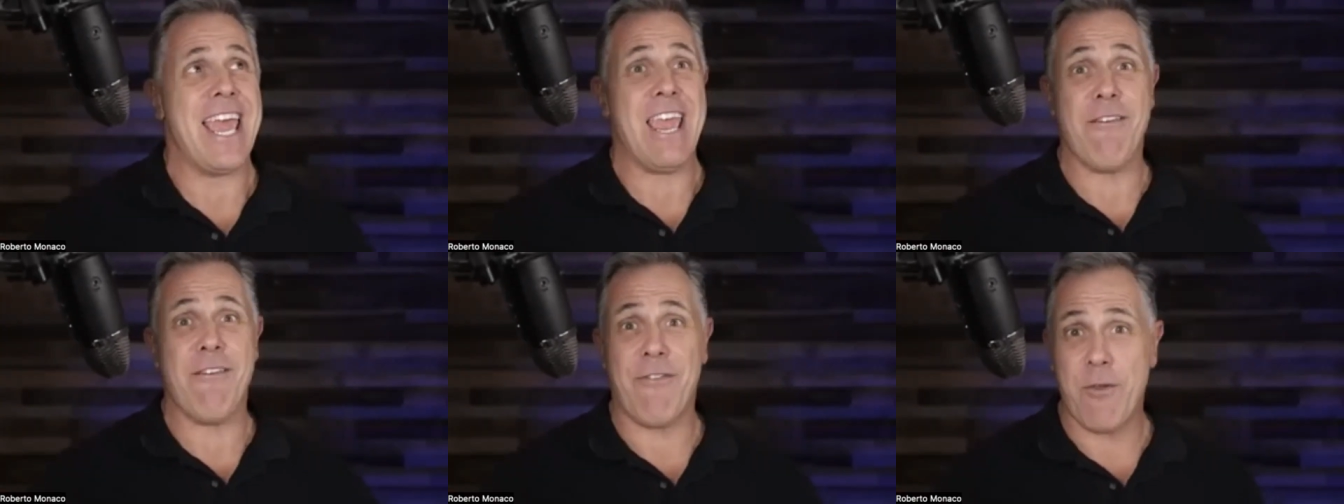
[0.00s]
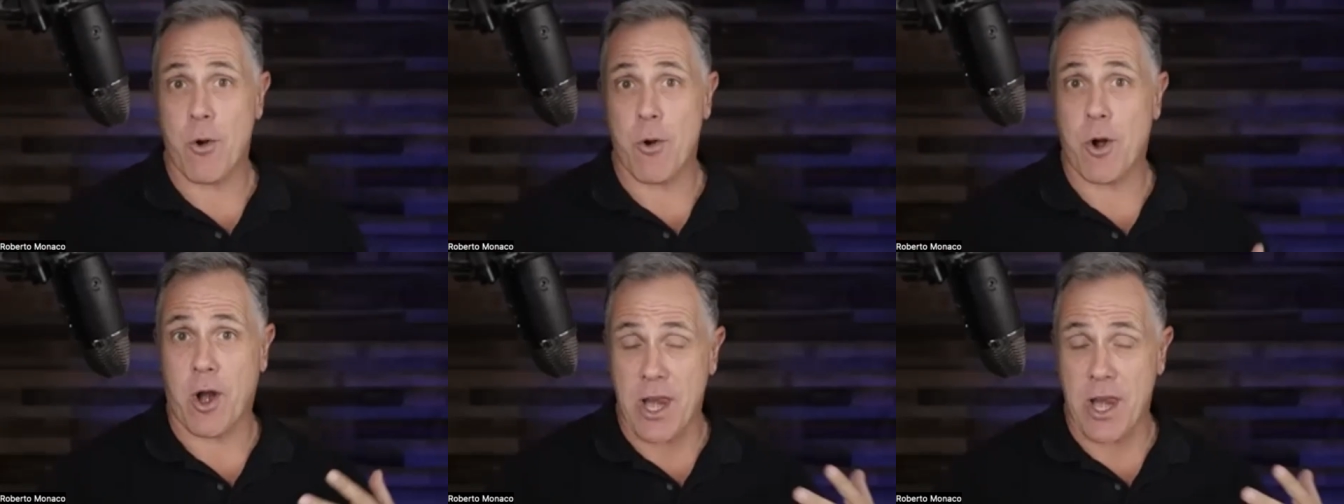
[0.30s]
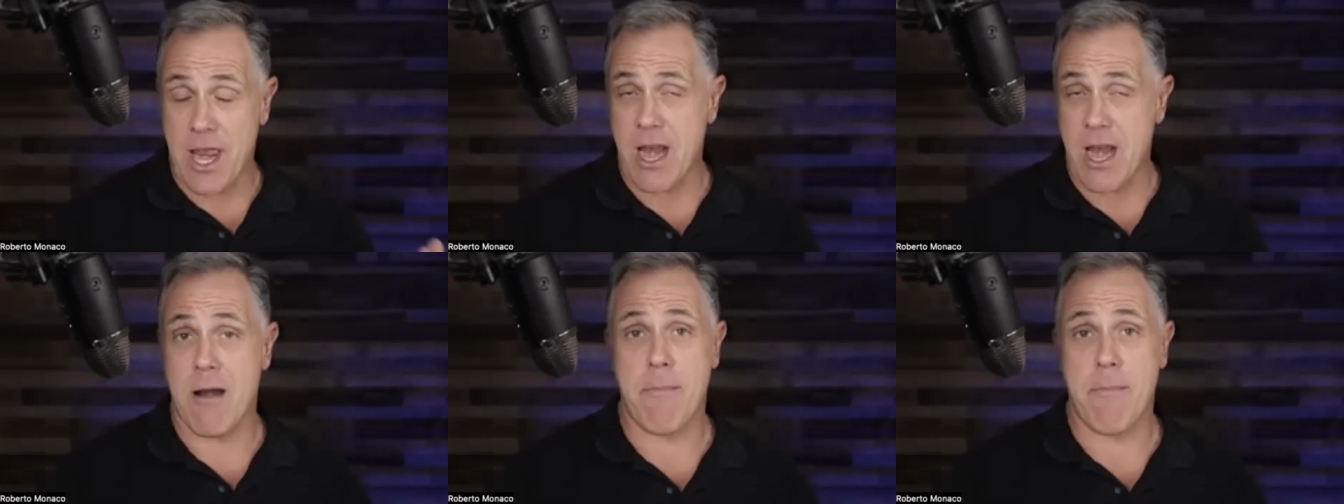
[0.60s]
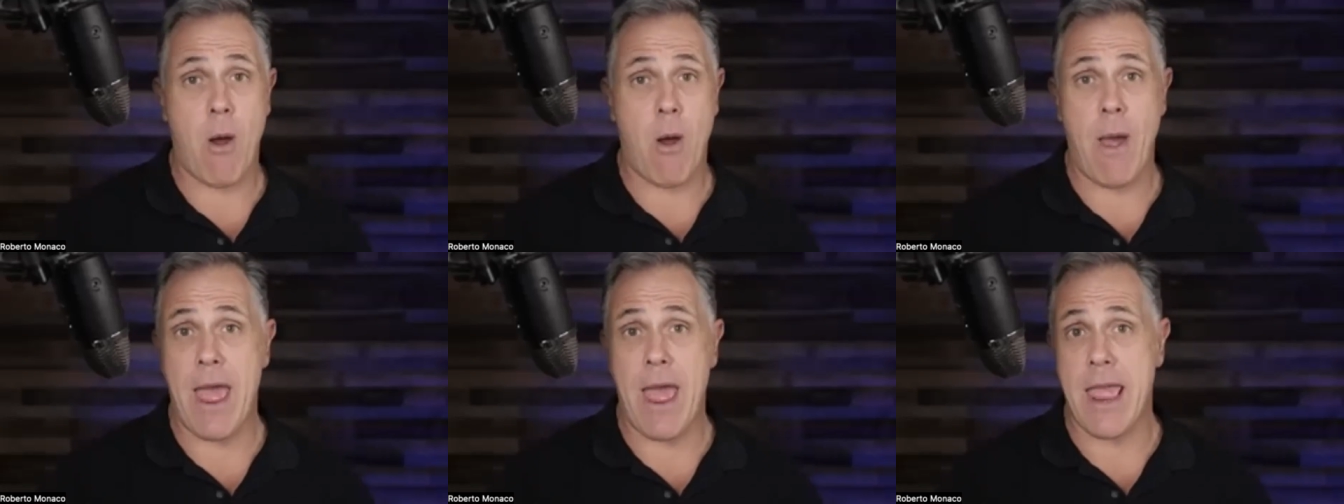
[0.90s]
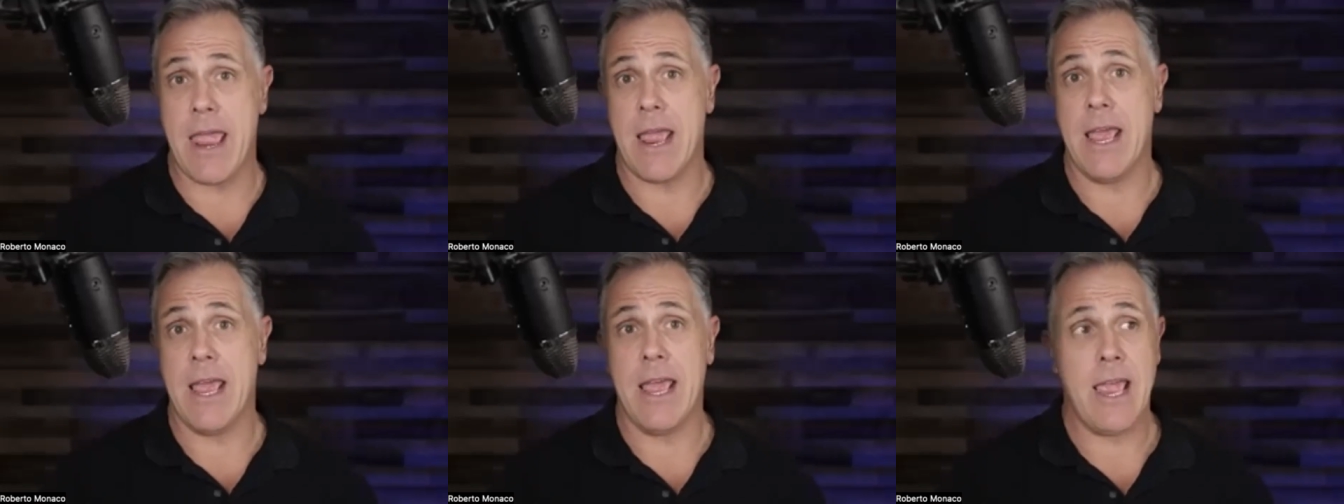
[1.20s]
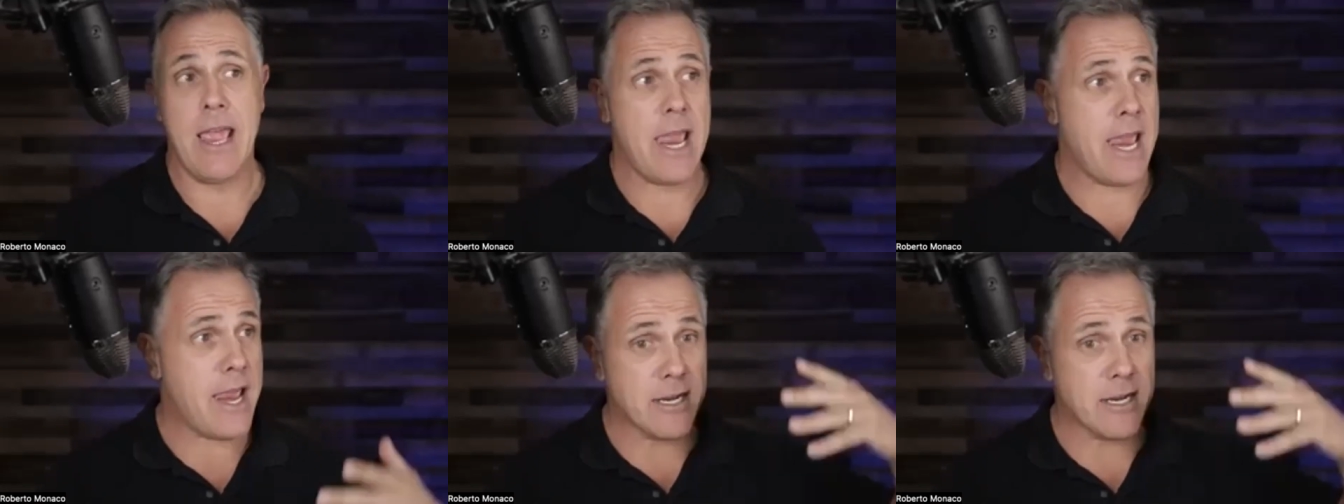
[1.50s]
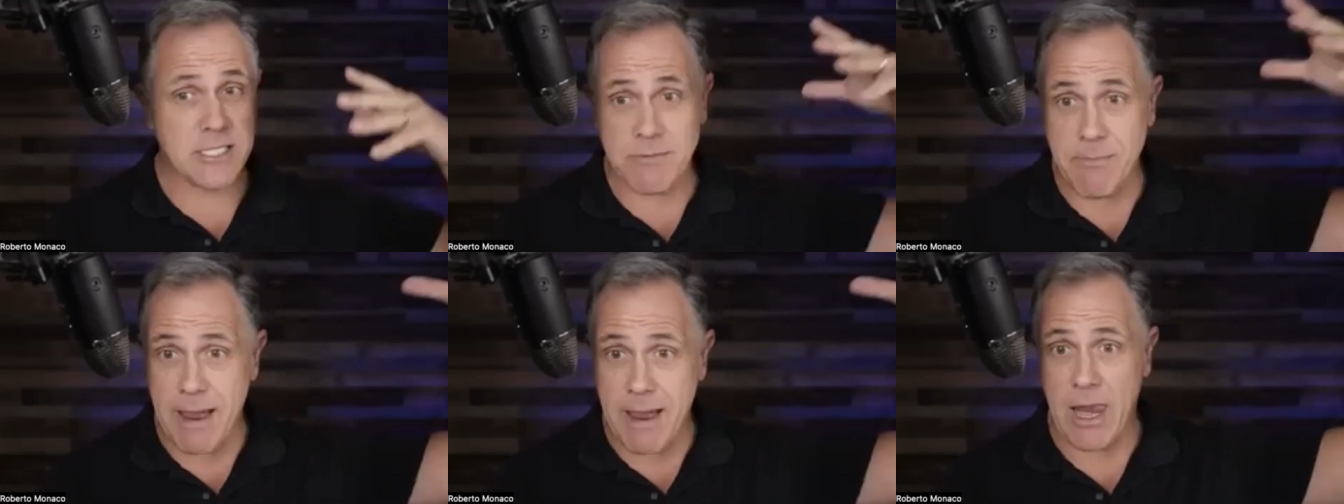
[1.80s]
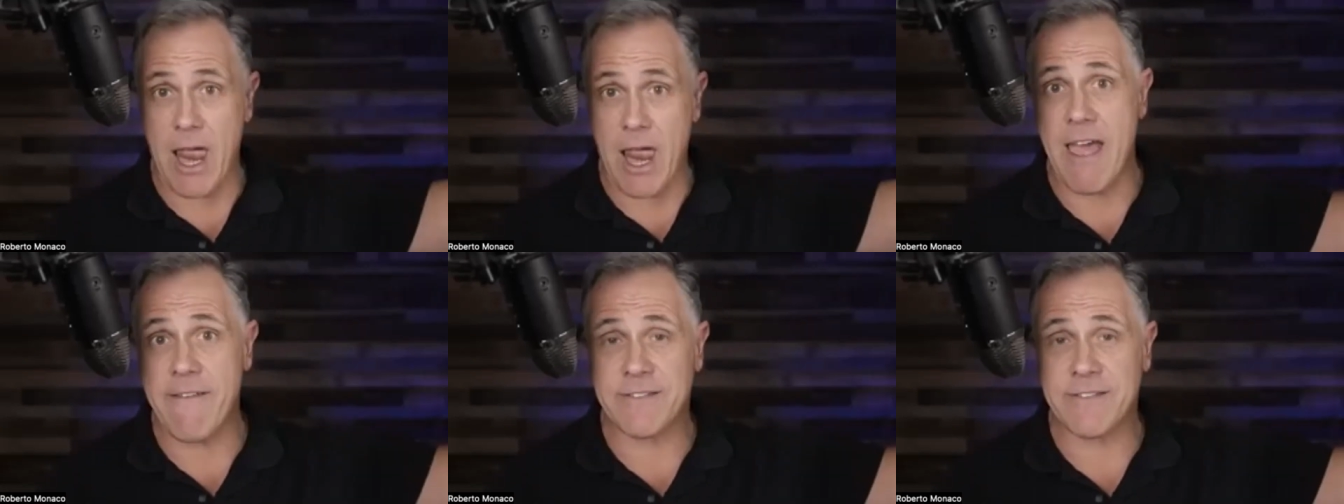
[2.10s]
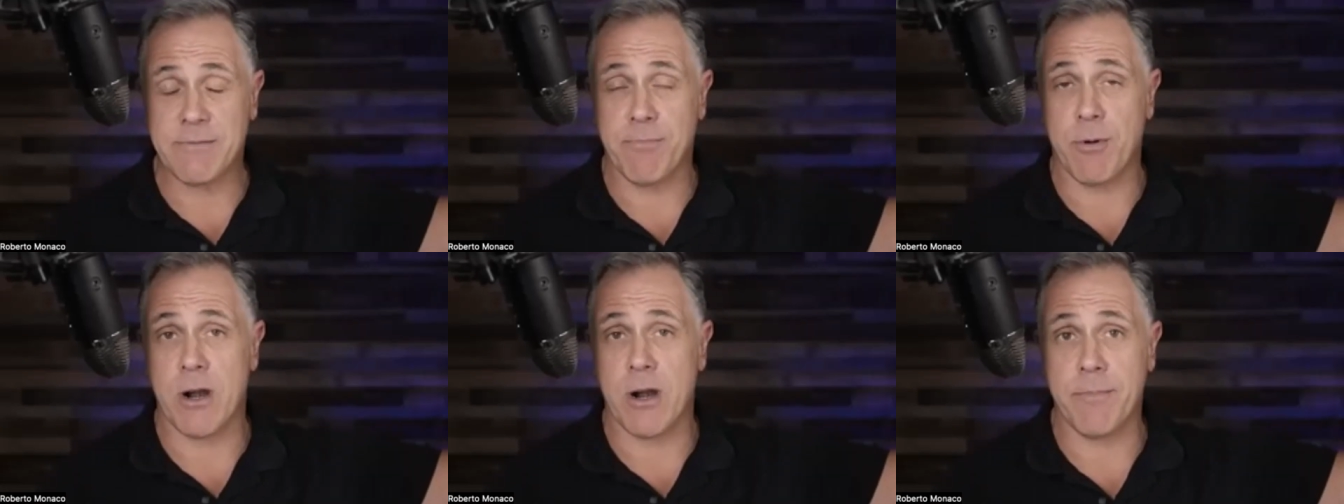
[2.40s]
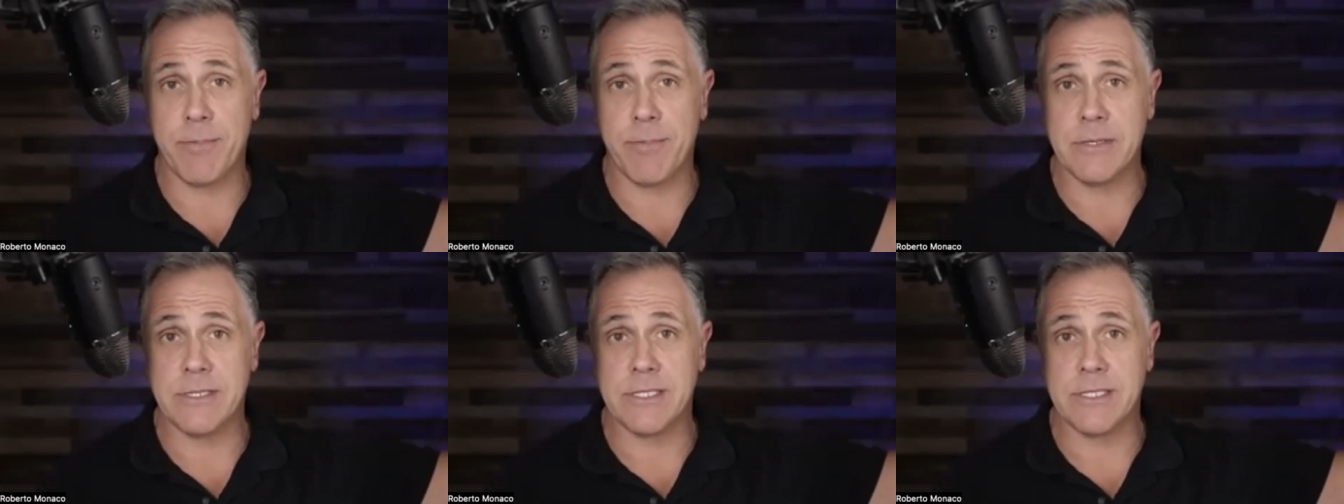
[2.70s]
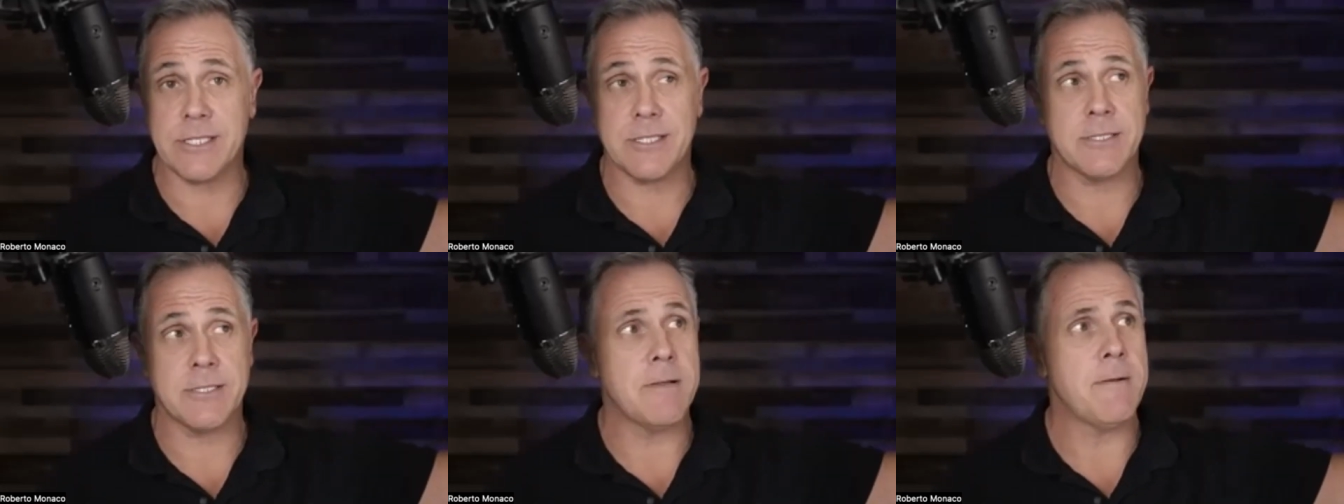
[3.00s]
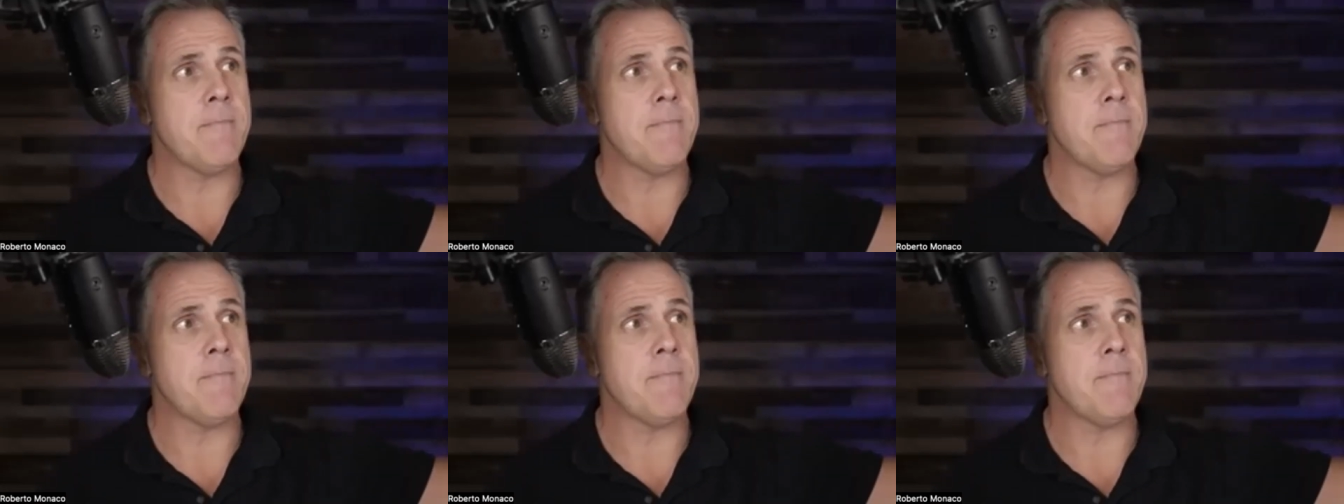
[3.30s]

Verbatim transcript: if you're clear about hey here's my life's purpose